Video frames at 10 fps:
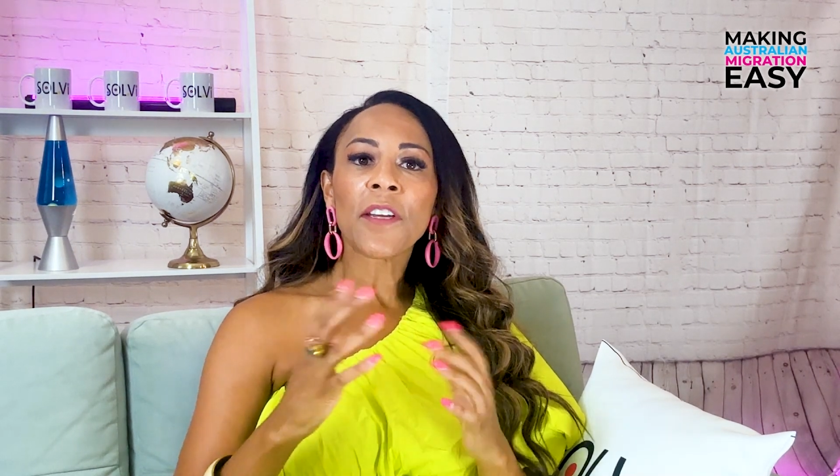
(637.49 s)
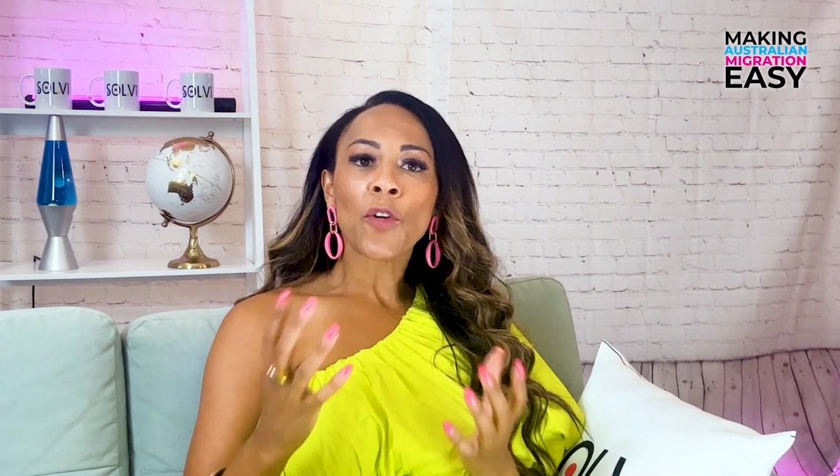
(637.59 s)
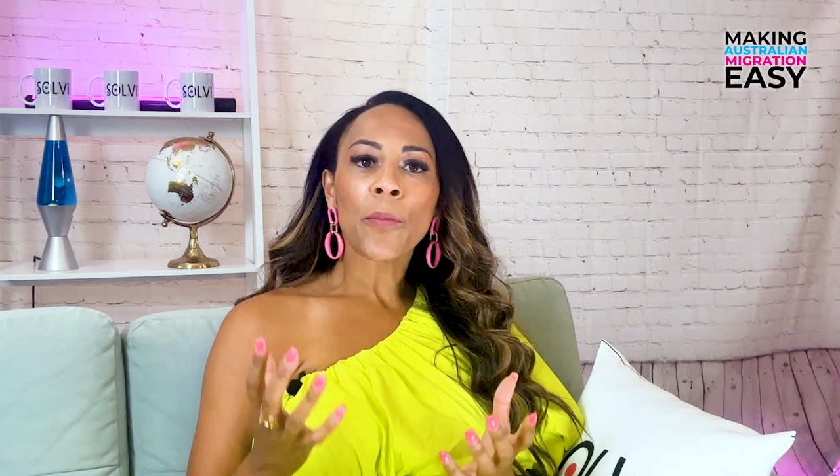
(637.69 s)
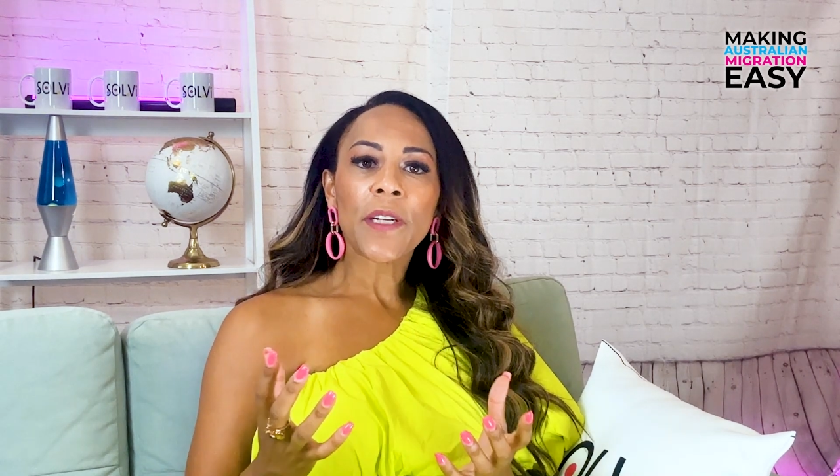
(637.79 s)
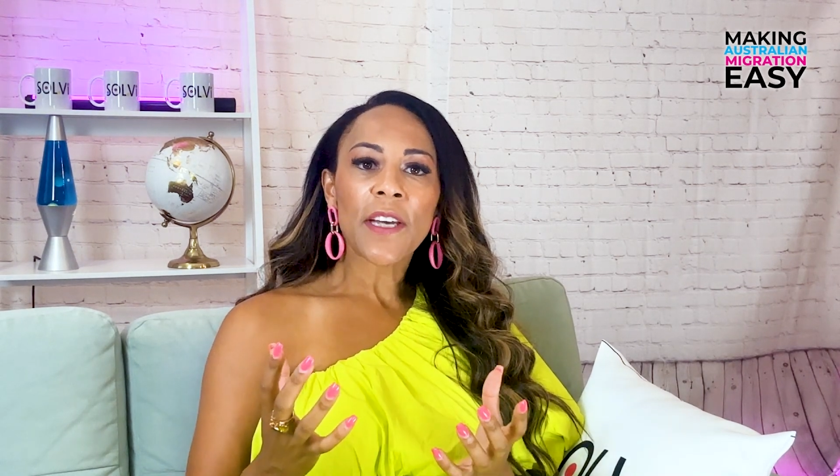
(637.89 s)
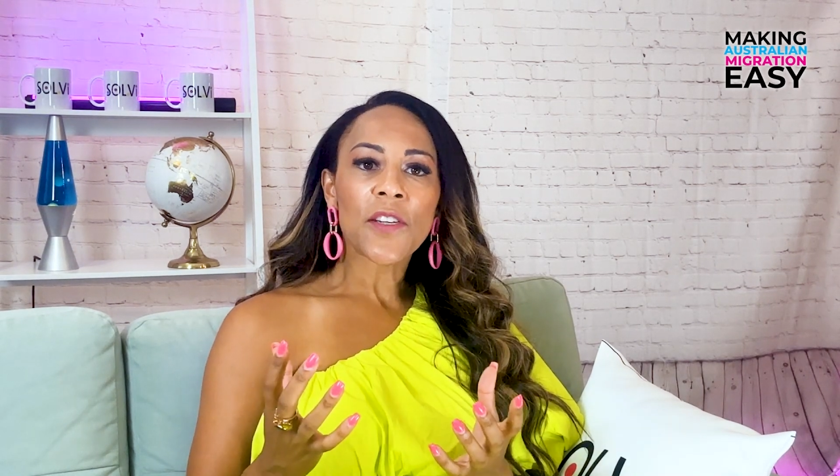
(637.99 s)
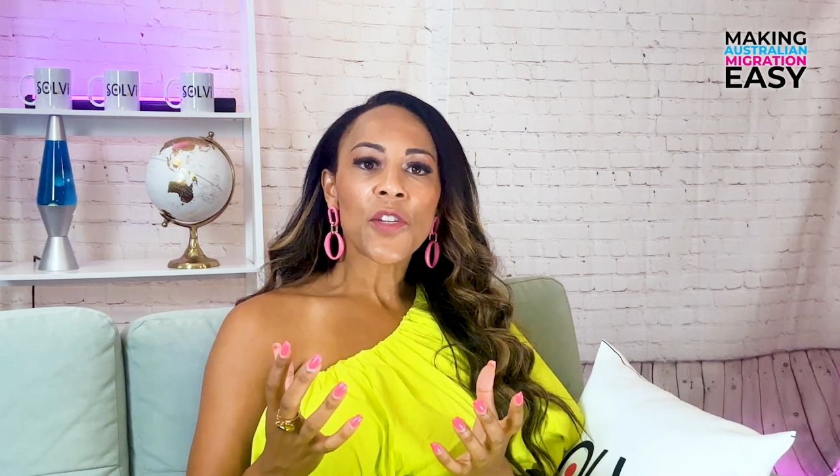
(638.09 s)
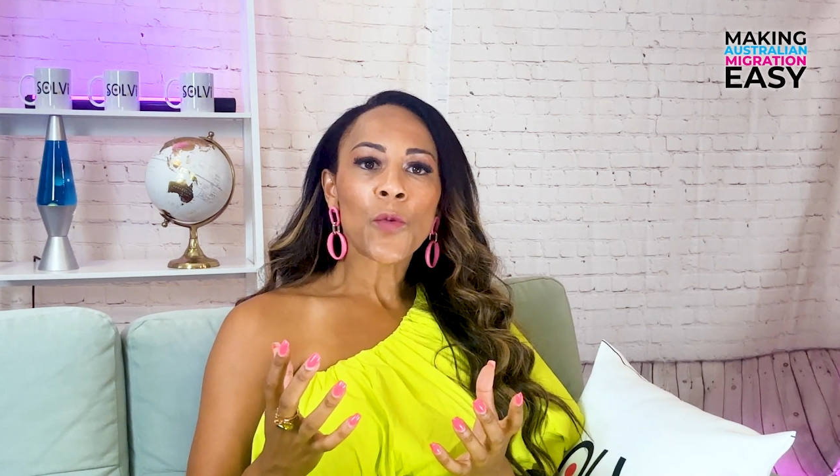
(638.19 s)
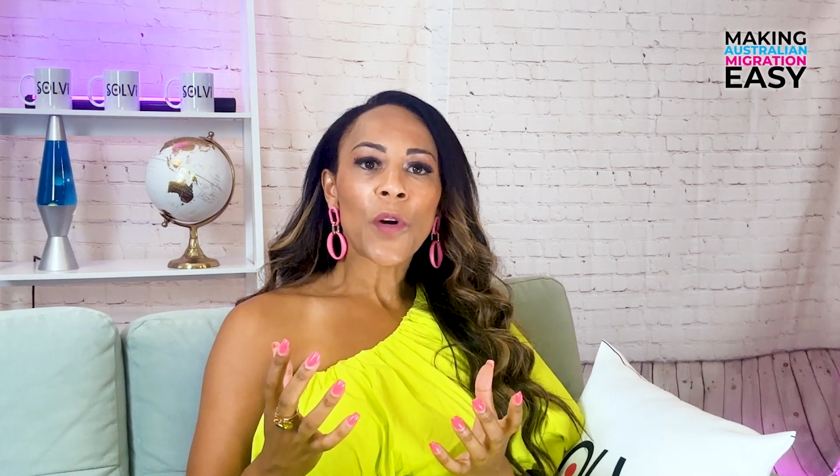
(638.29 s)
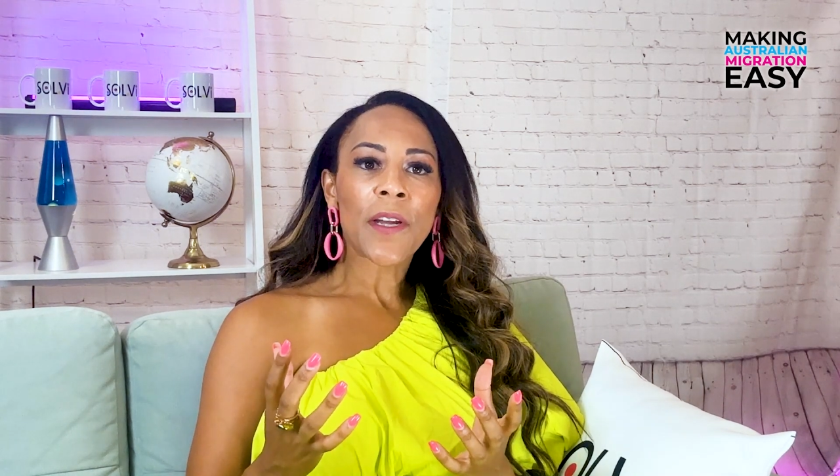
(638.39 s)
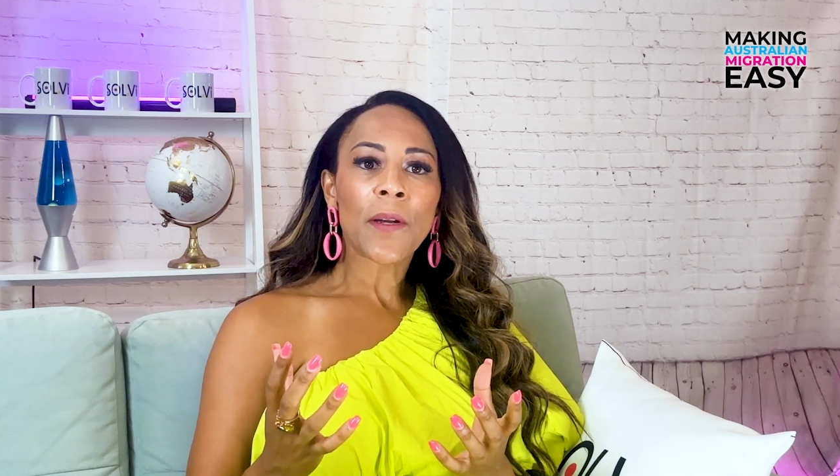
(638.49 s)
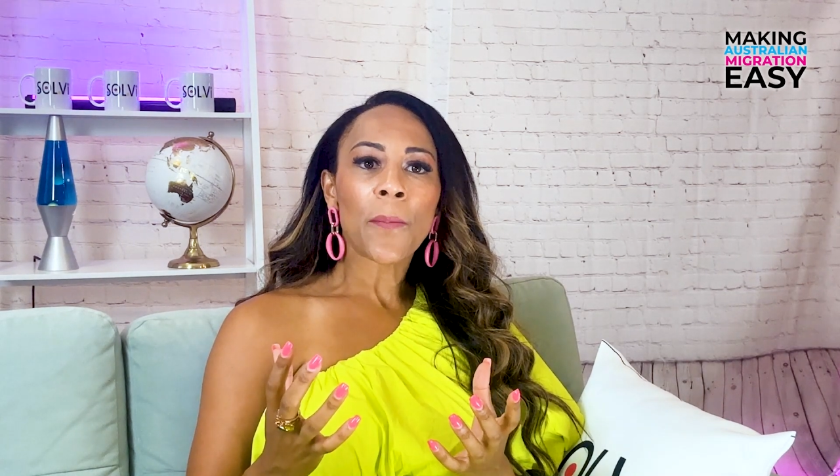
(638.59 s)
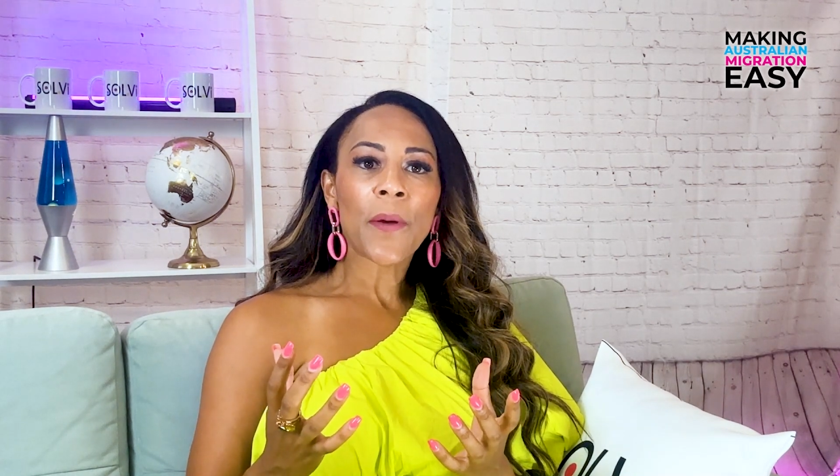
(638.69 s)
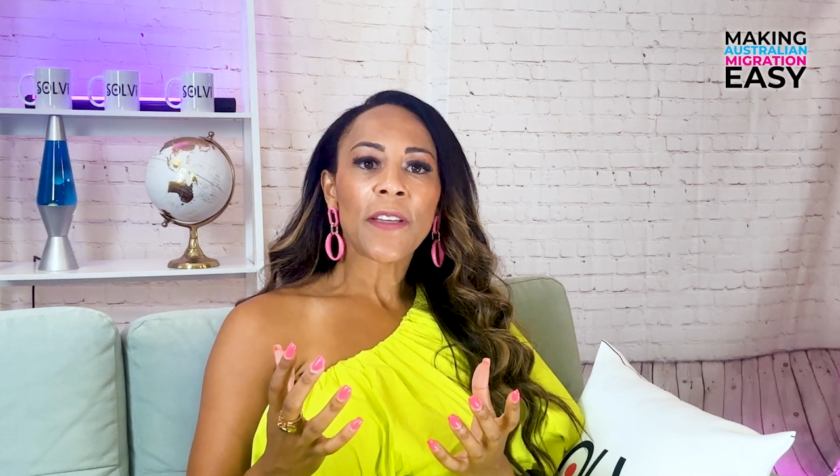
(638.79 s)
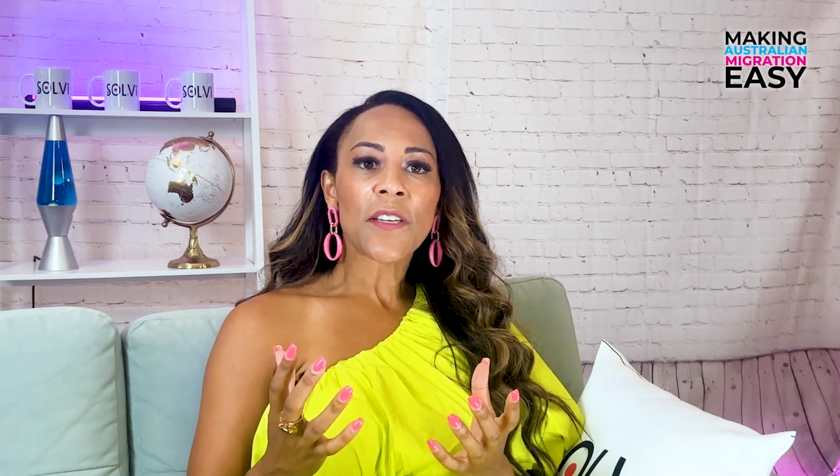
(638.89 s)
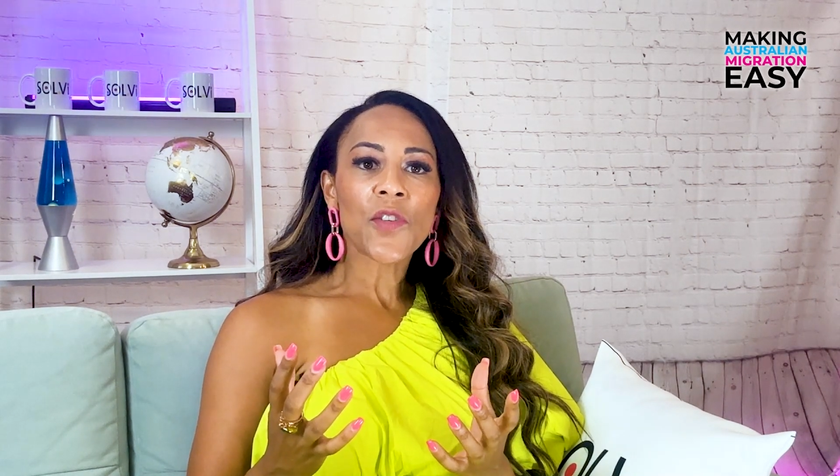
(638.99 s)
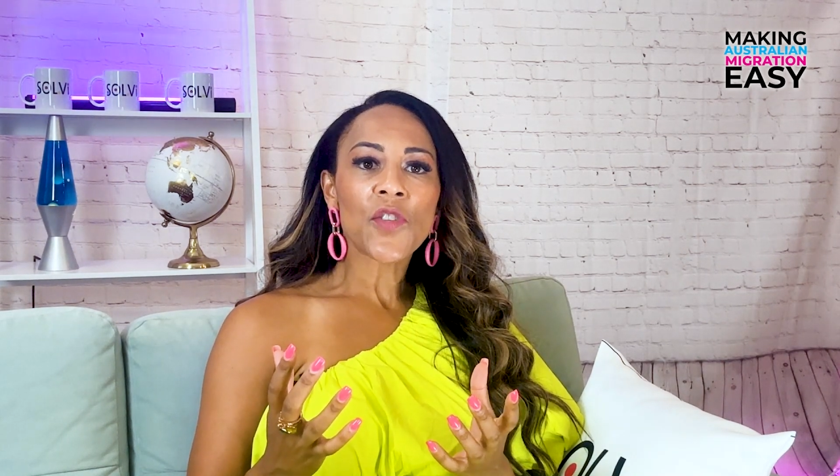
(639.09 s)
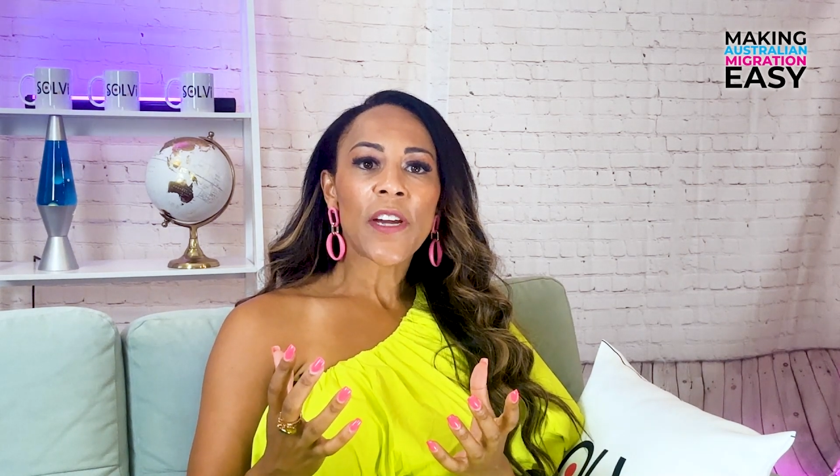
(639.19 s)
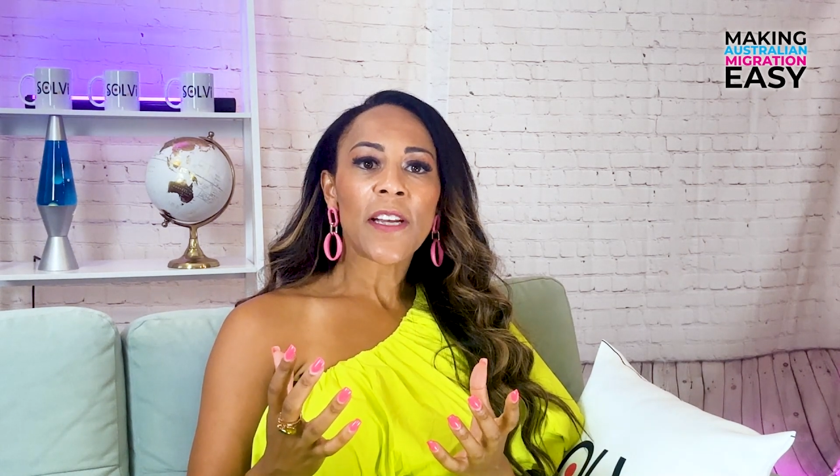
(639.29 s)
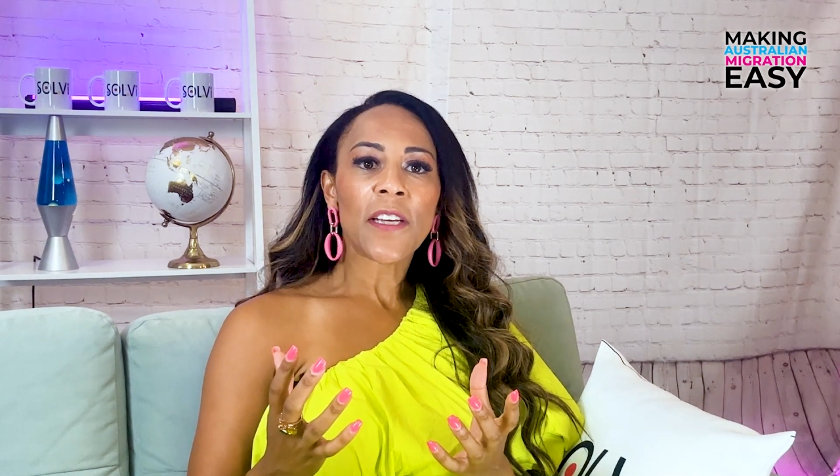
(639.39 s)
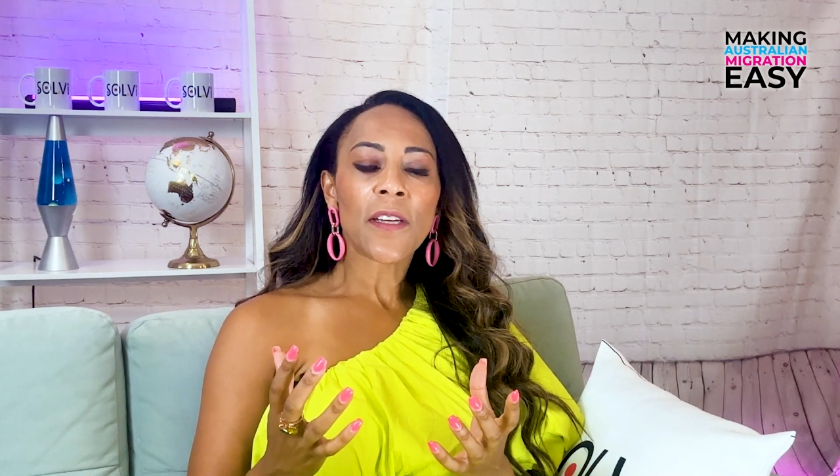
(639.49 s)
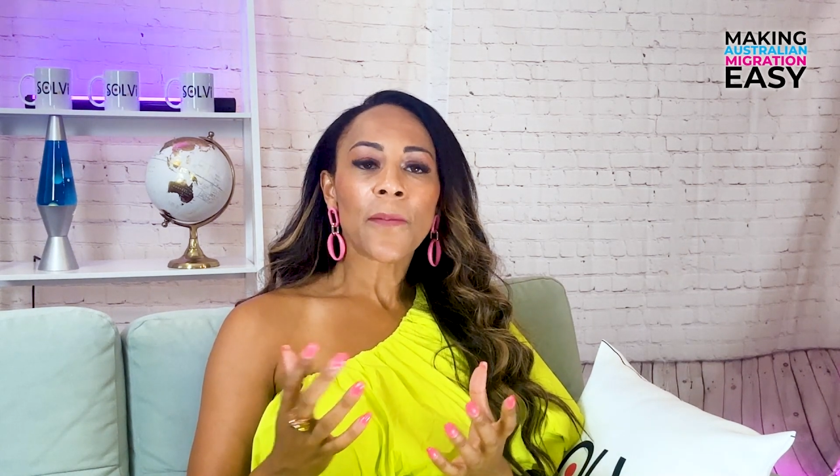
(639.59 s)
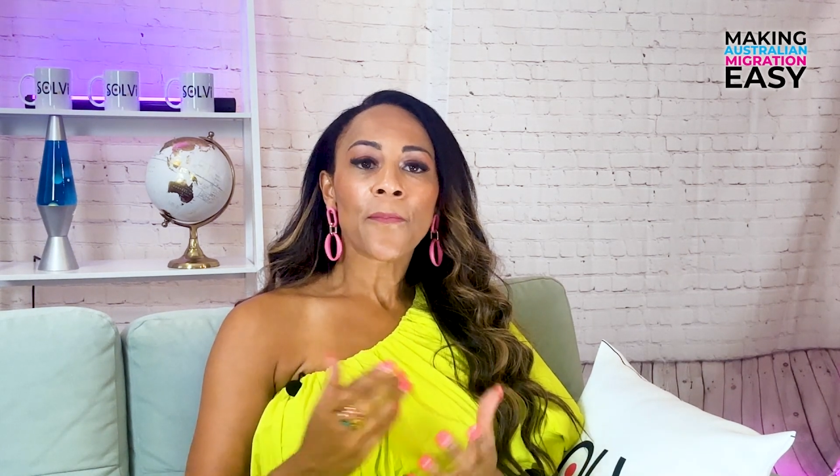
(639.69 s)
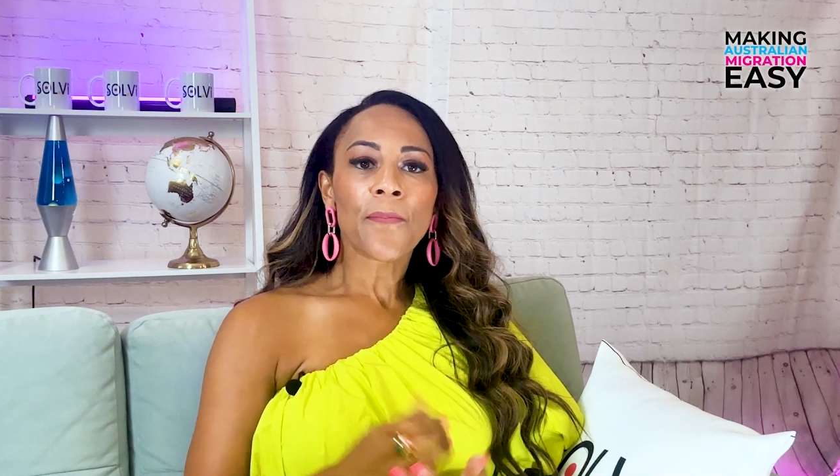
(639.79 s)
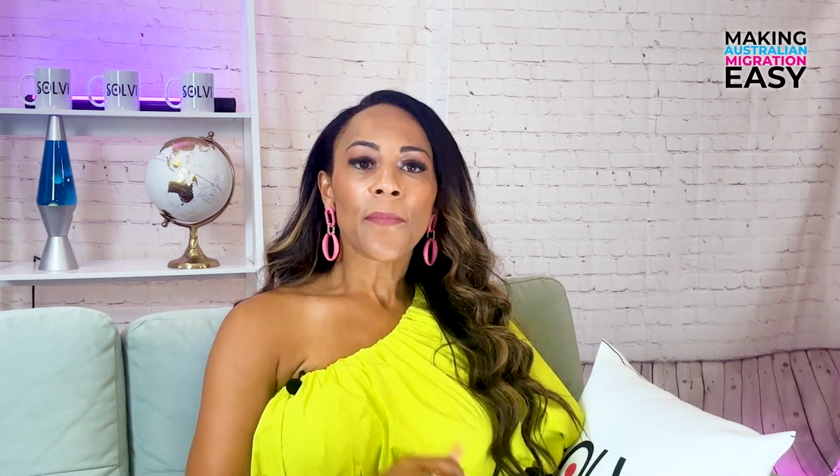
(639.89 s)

nominated one by the Australian